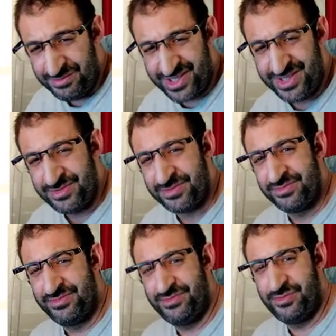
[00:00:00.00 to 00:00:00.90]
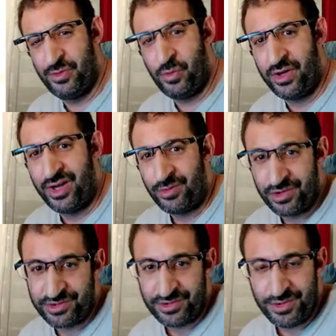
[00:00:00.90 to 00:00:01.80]
maximum 1
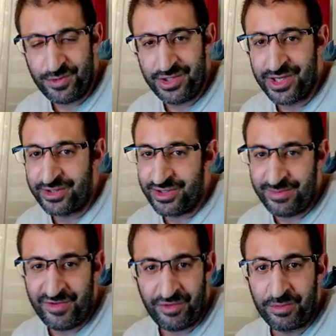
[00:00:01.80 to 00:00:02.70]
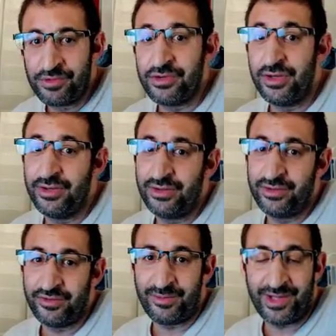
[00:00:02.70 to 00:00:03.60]
hour, you will get an email from Google,
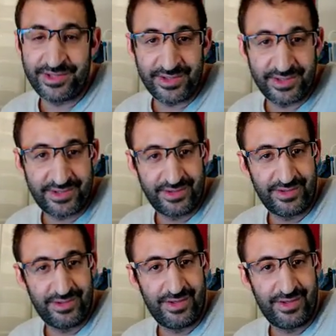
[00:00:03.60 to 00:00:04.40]
from AdSense.